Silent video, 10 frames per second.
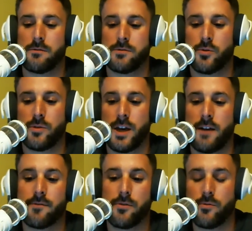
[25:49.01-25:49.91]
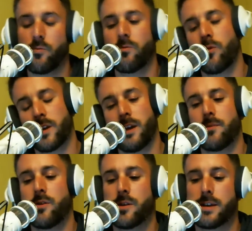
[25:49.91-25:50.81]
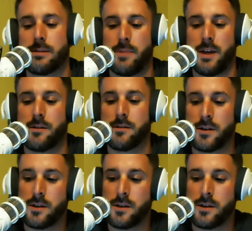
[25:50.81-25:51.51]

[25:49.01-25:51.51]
shortly after WordCamp New York into beta,